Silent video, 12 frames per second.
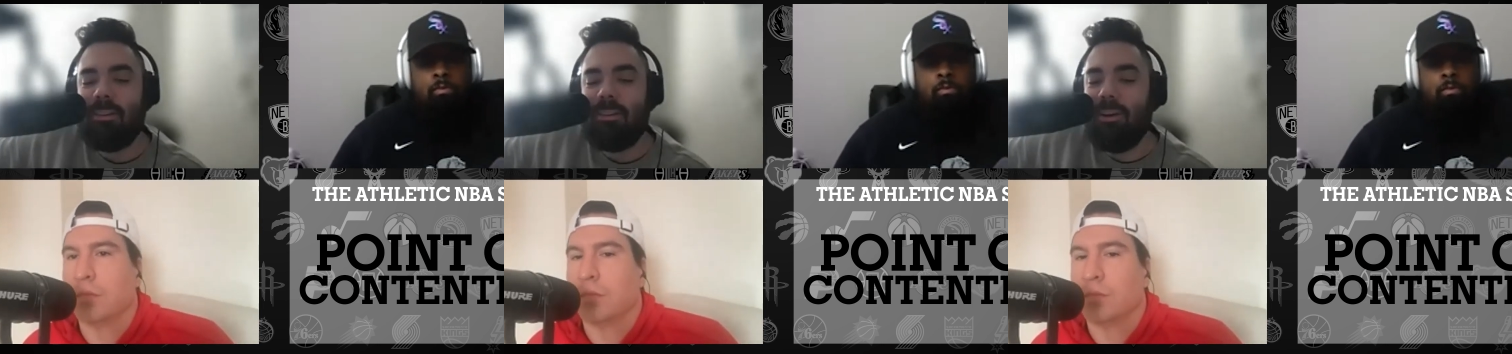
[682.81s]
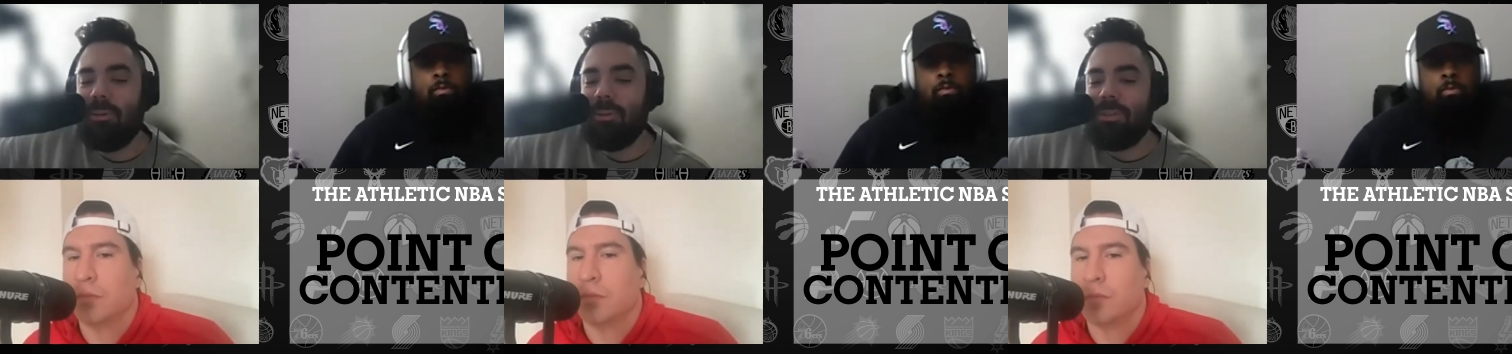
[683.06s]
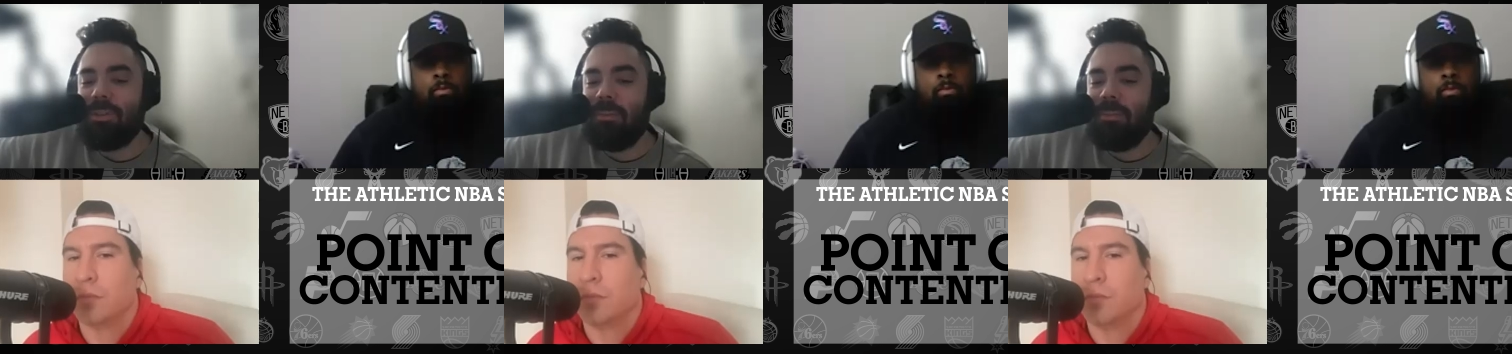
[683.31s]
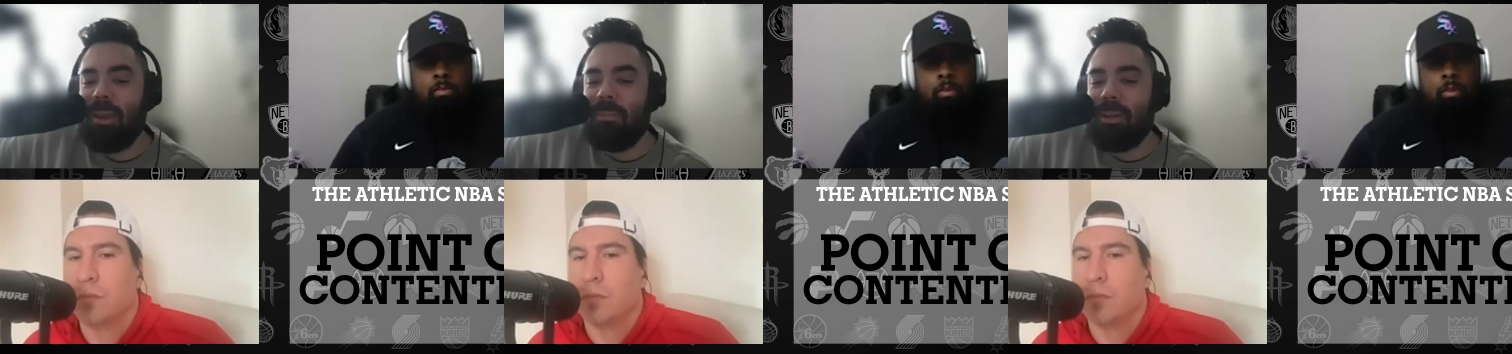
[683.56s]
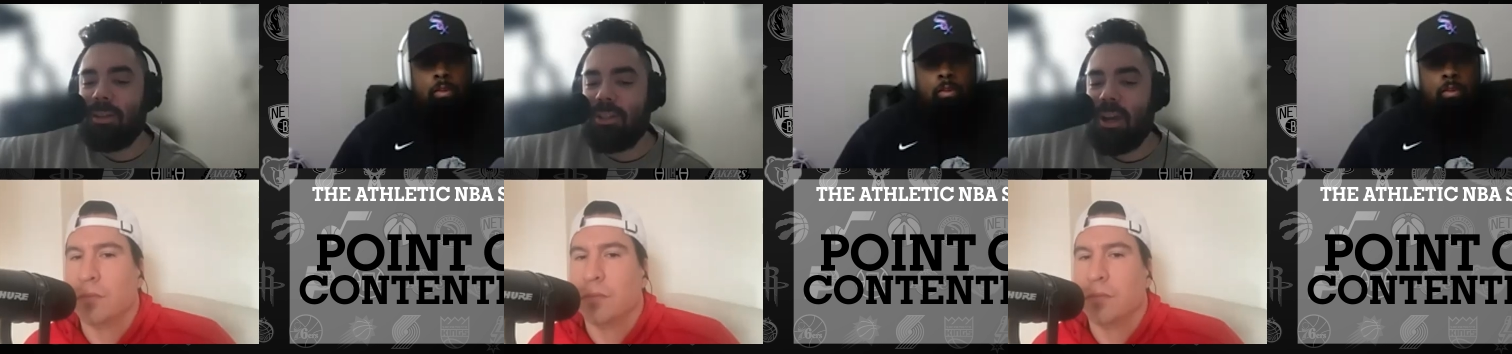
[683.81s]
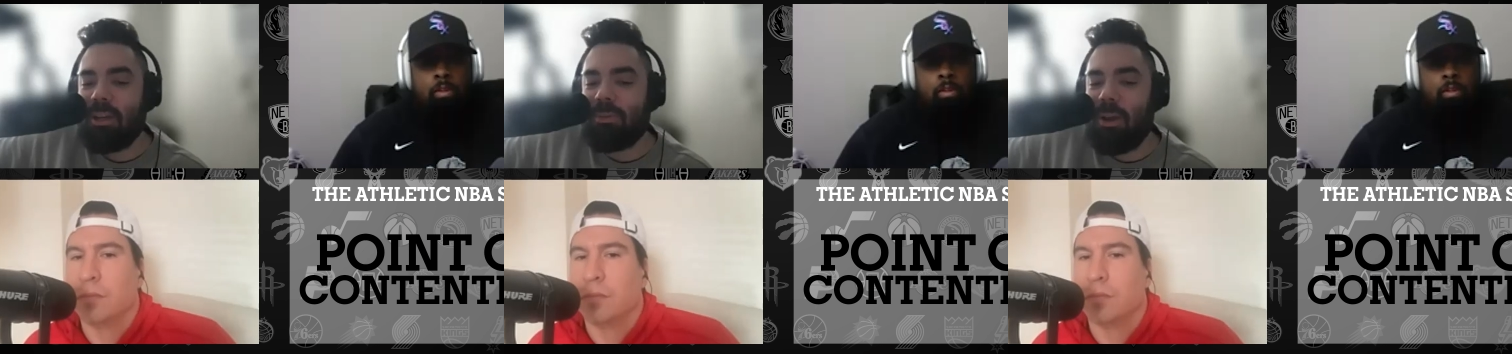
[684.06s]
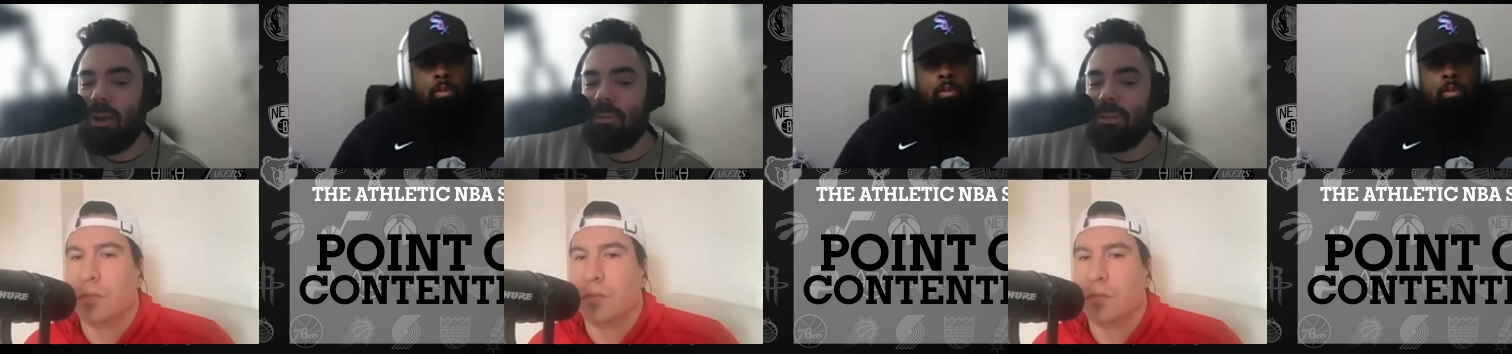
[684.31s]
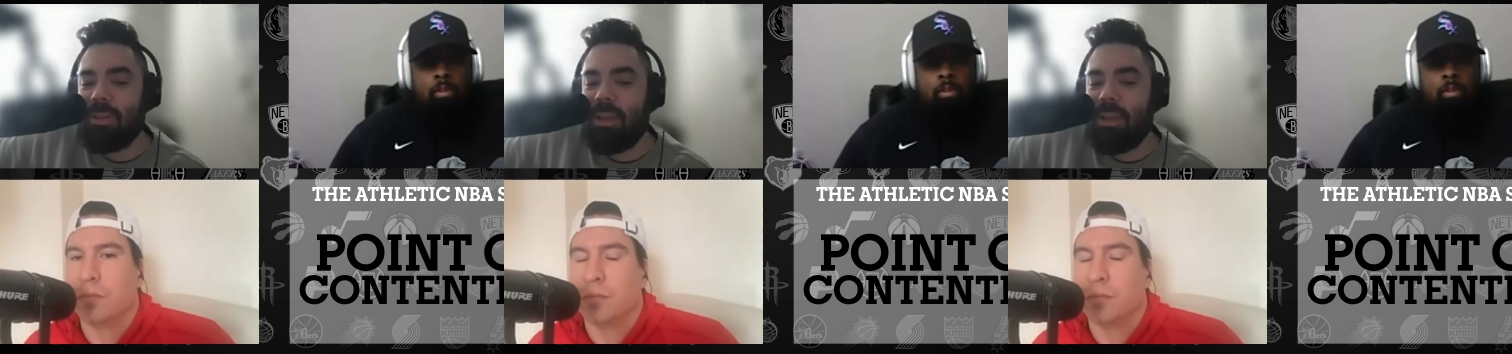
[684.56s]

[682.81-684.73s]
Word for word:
Speaker 1: Our own Sam Amick, Josh Robbins,